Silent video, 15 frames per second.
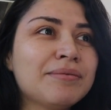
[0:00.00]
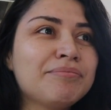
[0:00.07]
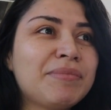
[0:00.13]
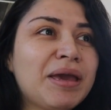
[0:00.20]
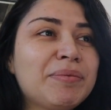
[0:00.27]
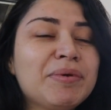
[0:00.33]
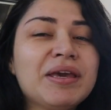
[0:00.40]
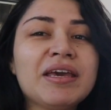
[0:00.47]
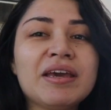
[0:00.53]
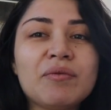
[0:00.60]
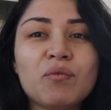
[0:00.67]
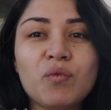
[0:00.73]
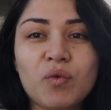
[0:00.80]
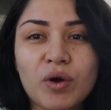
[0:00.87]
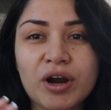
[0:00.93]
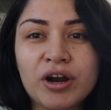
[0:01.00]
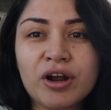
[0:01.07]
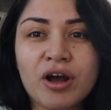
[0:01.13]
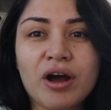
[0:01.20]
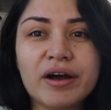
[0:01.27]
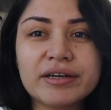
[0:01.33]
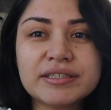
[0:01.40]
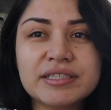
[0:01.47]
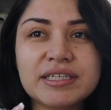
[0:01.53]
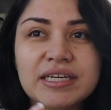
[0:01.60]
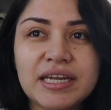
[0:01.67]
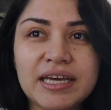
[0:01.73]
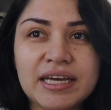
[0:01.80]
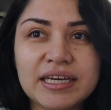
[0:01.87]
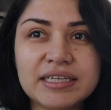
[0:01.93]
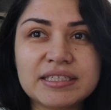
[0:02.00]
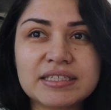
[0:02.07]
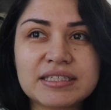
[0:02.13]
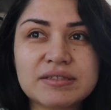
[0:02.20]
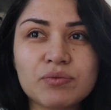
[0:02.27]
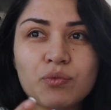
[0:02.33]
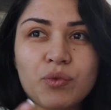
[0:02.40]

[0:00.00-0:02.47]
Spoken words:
maybe we're causing his